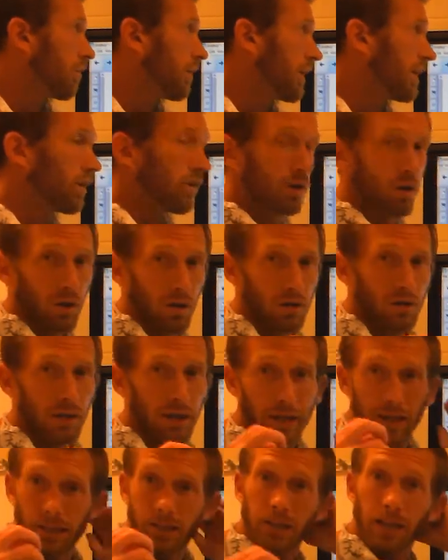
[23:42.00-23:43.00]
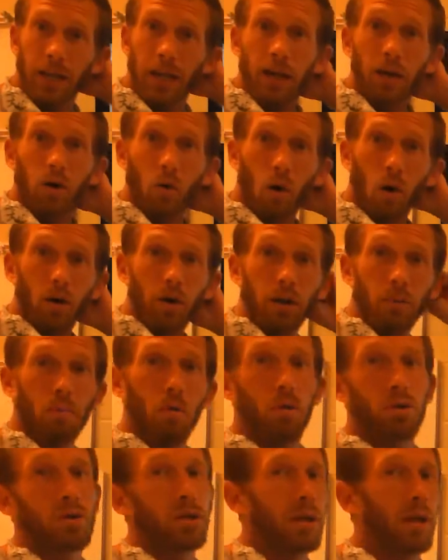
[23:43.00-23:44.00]
per week looks like it's the inequality
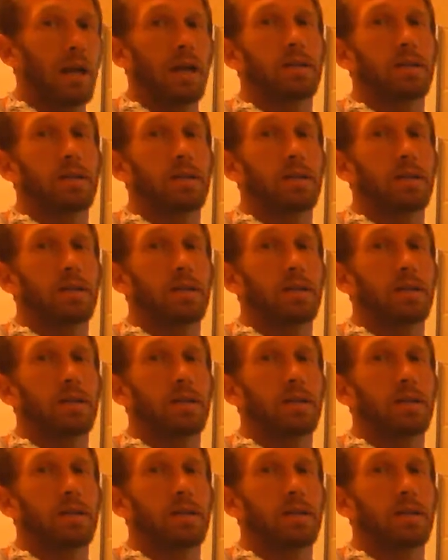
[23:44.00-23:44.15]
portion.